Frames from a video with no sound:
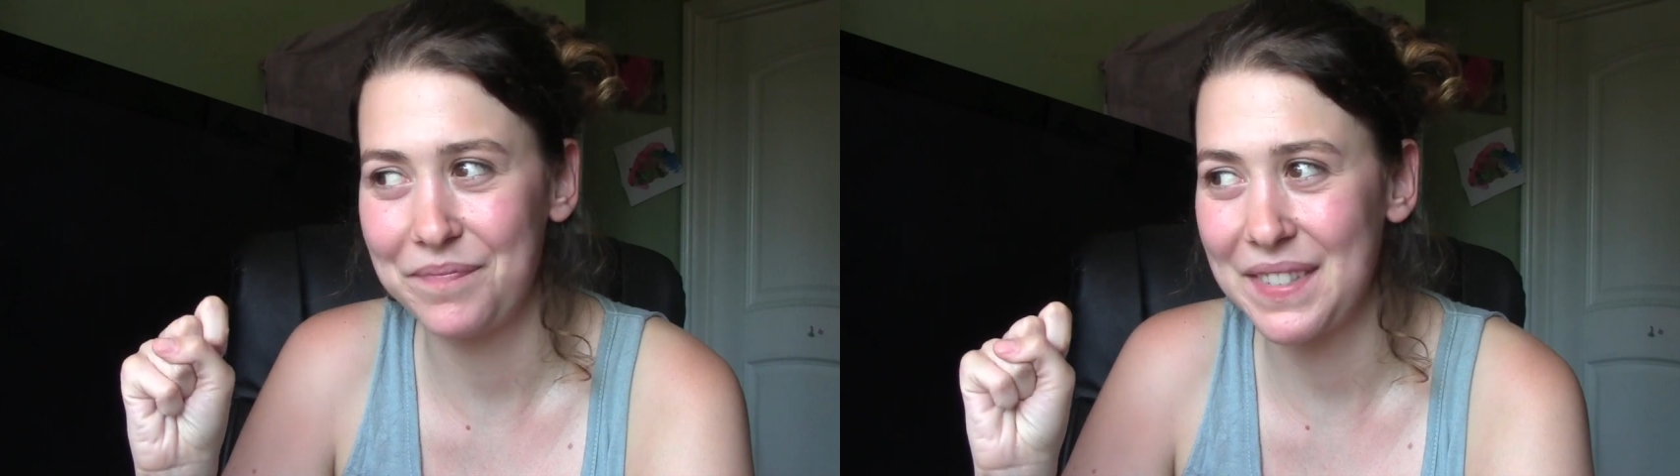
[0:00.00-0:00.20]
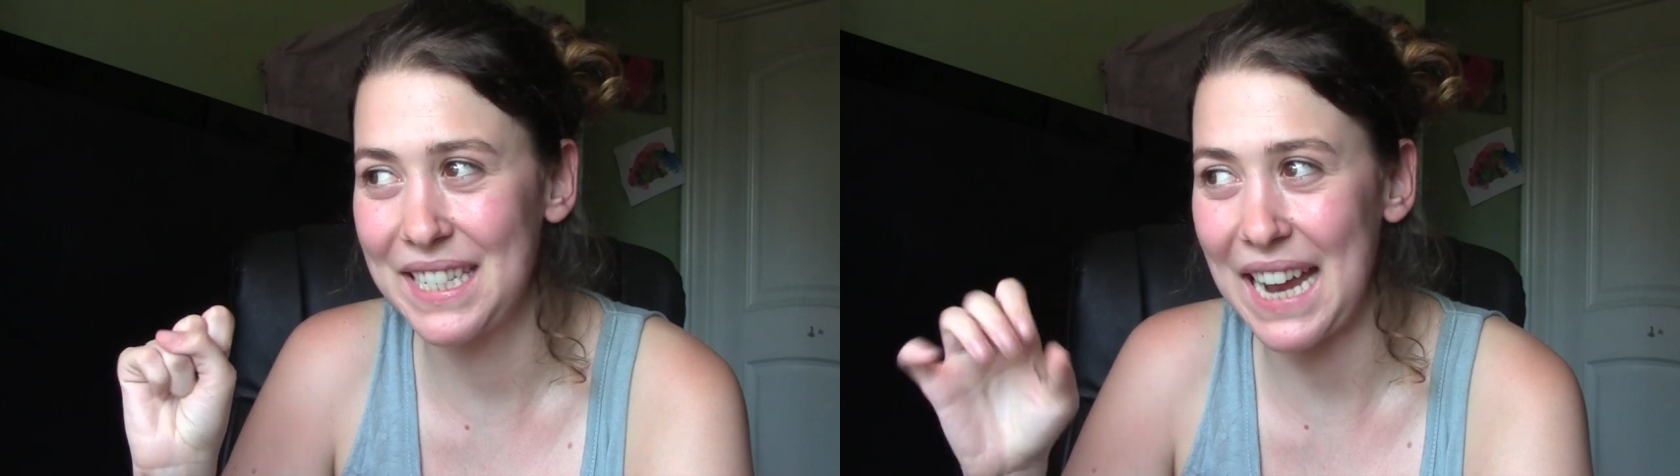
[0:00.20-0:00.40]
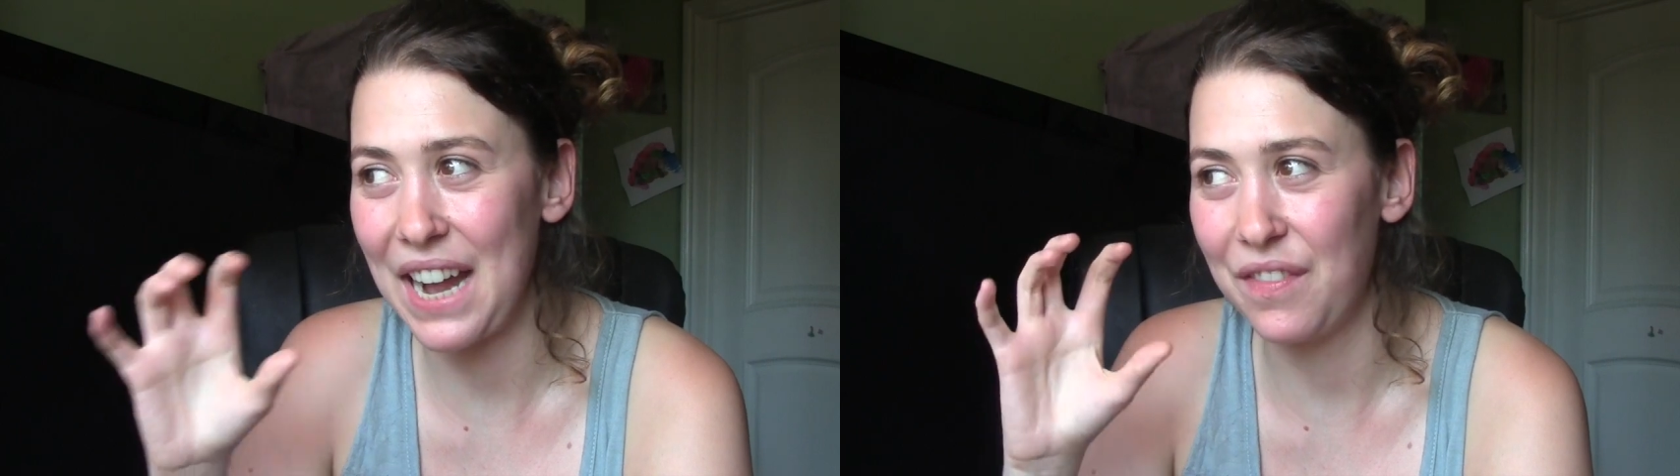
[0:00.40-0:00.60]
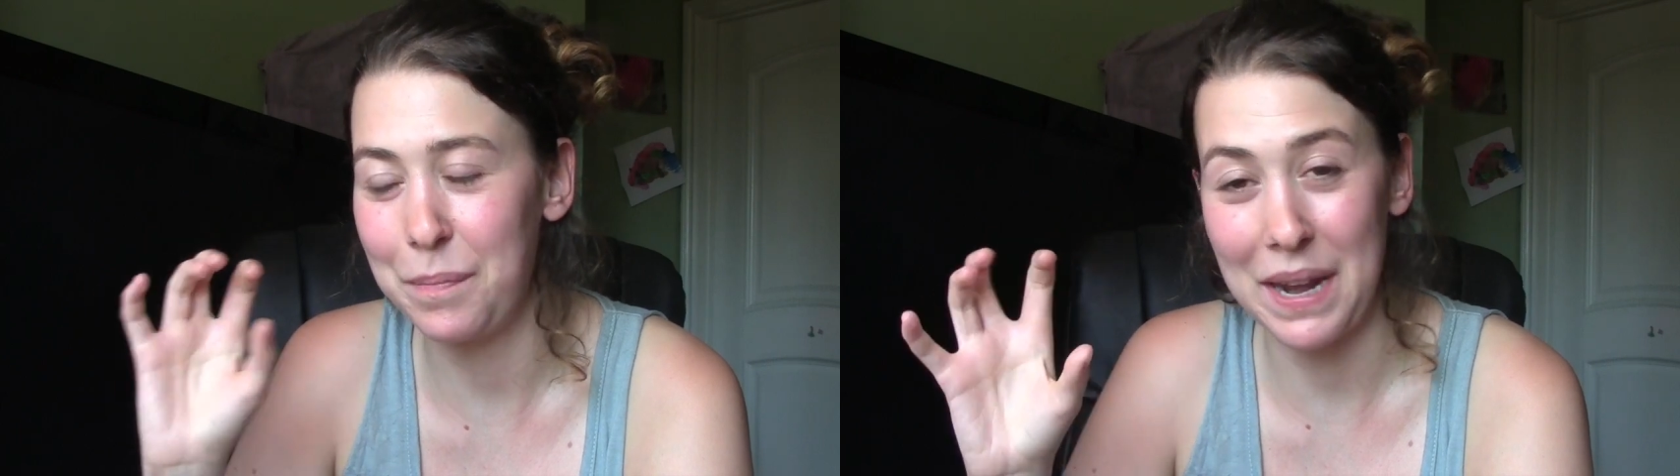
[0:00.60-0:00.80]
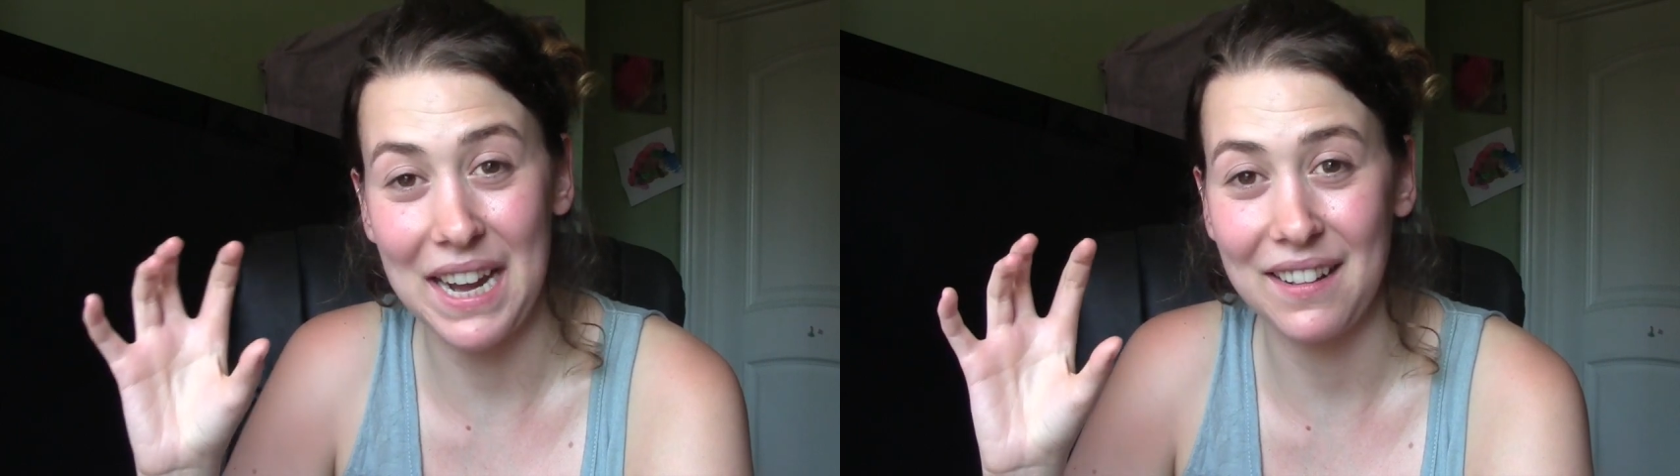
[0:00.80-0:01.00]
state
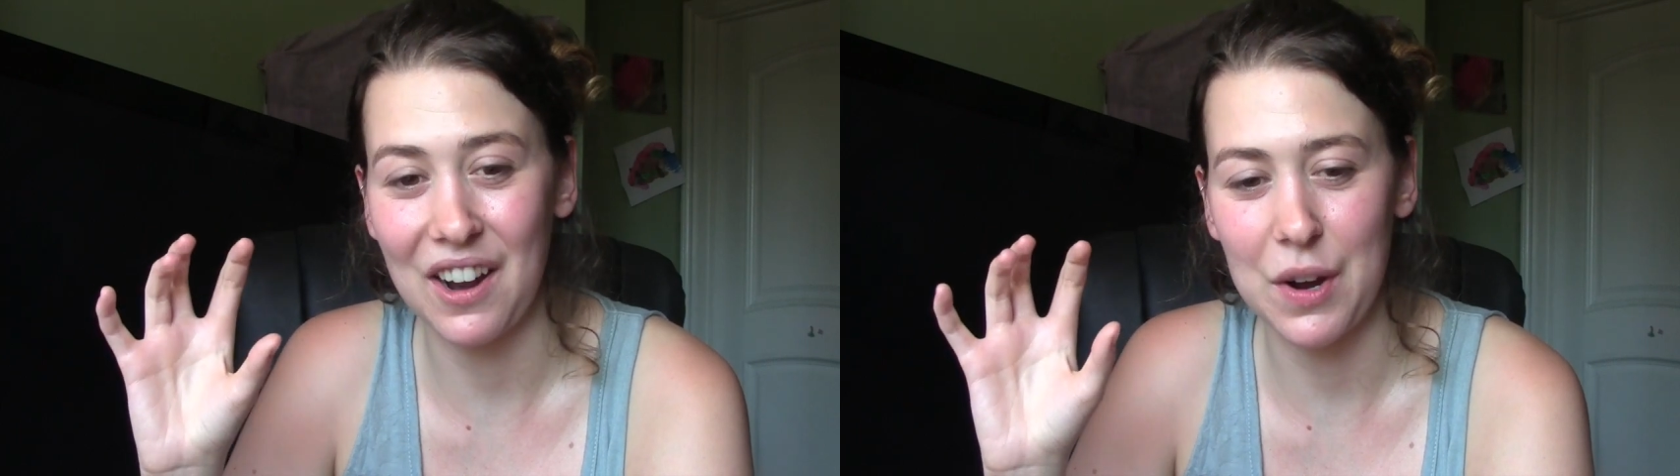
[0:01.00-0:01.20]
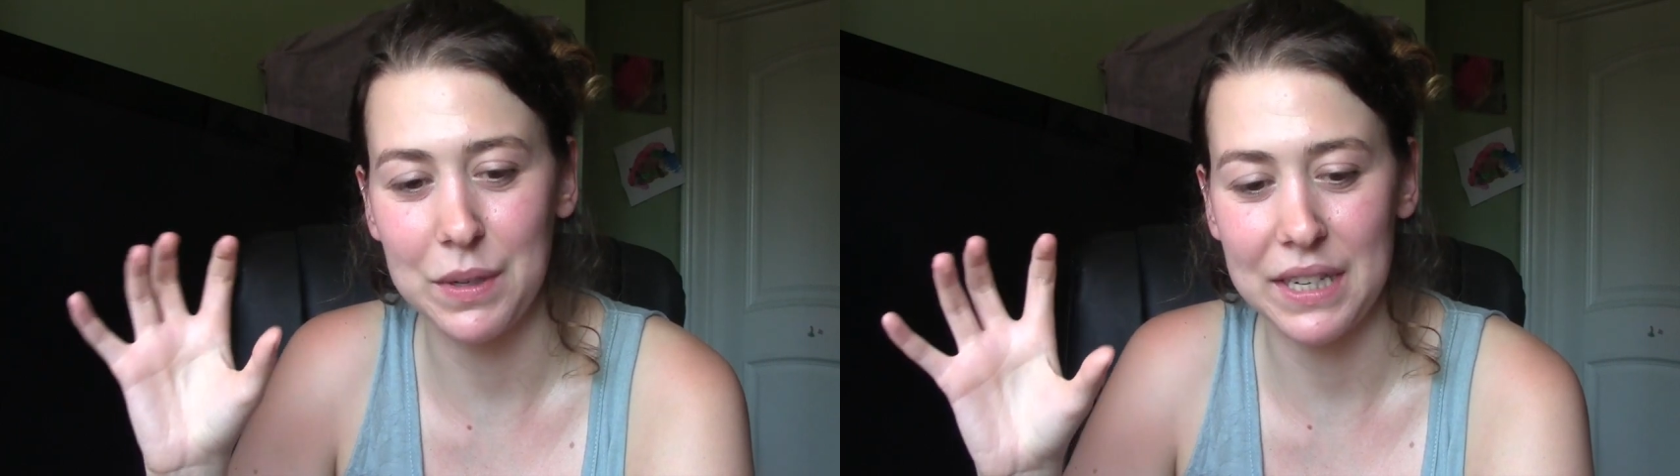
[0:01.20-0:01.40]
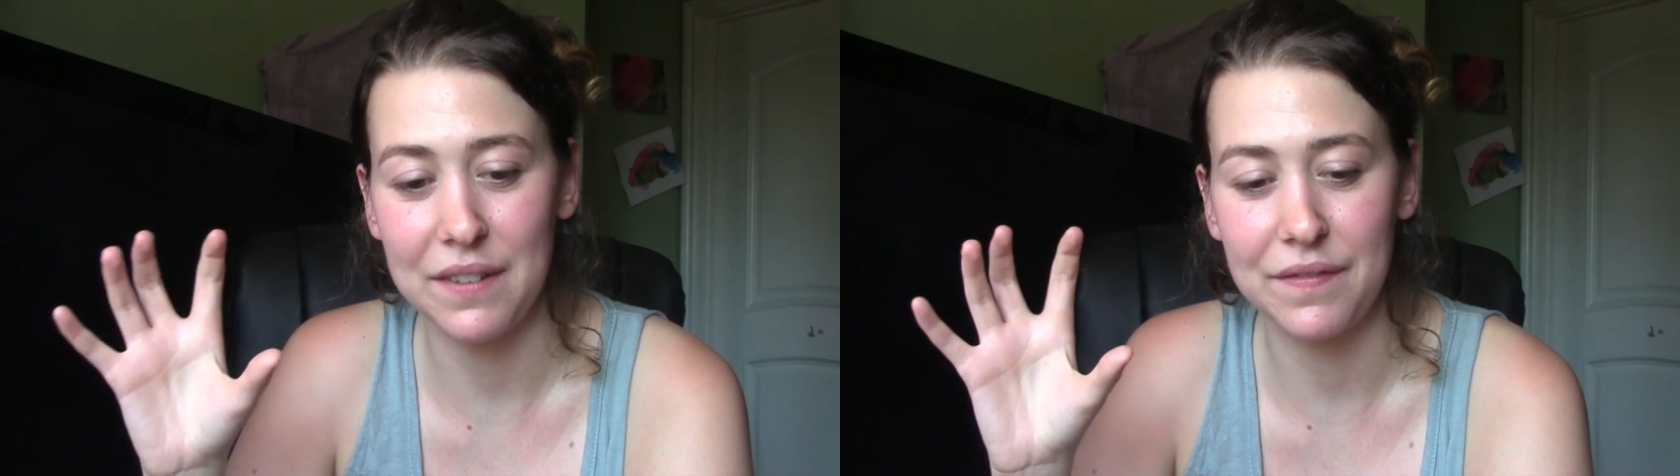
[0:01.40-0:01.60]
of being that I was in